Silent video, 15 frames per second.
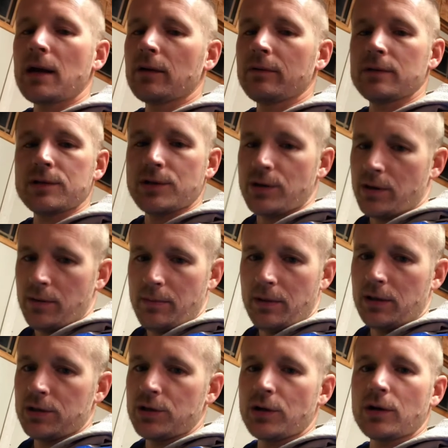if it's dirty
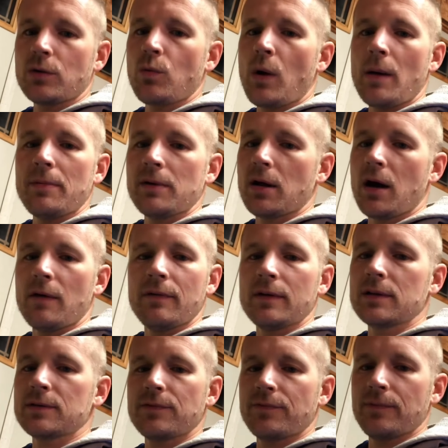because you're going to wipe it off
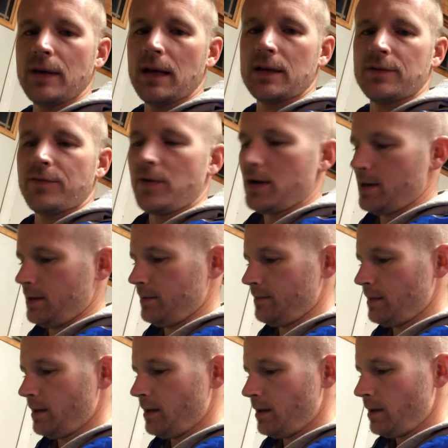and it's fine.
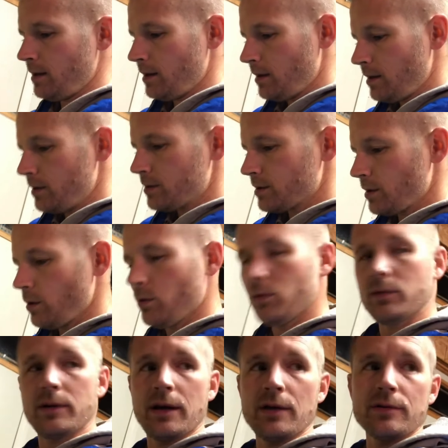So
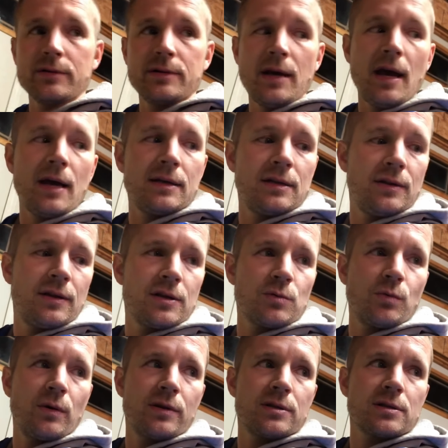the other day I did this
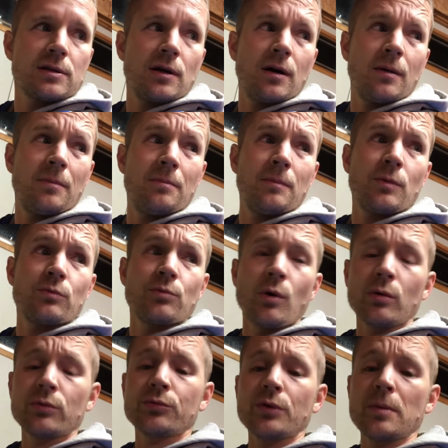with some
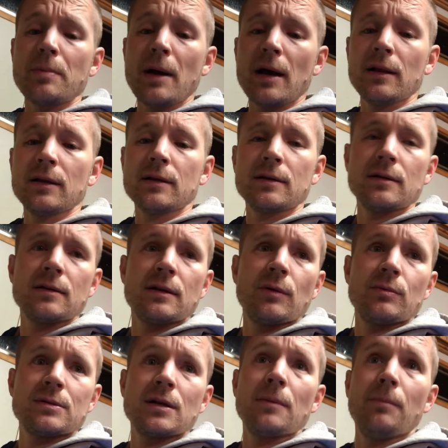rodent repellent that
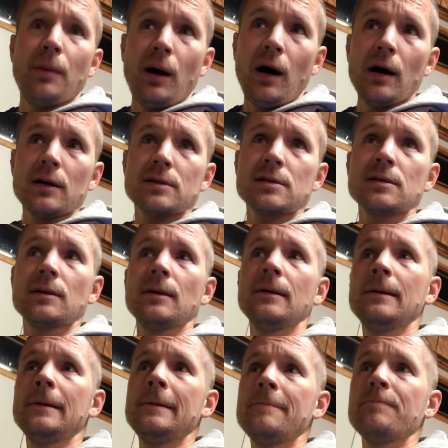was in a box.
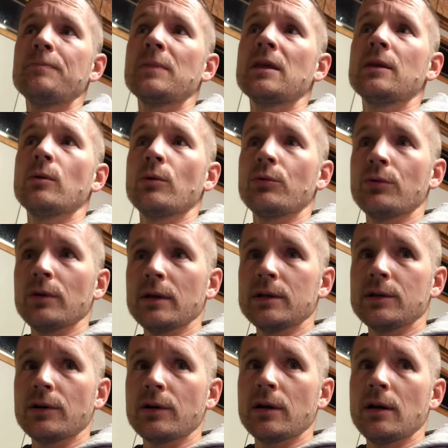They were really
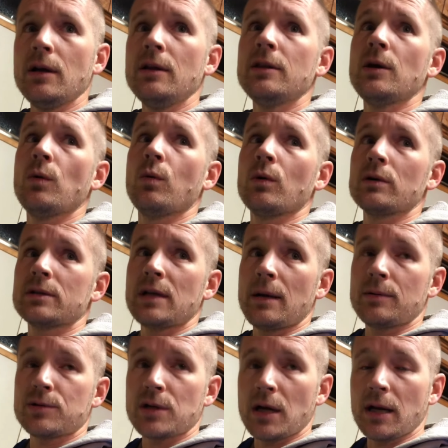dirty, they weren't taped
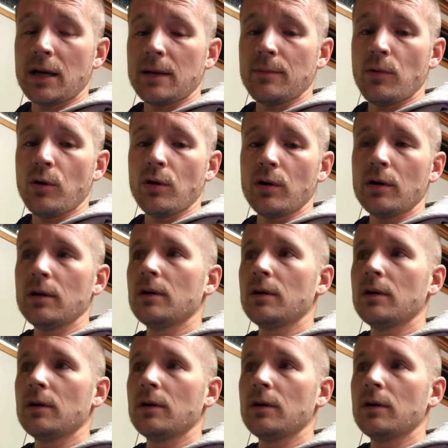shut anymore.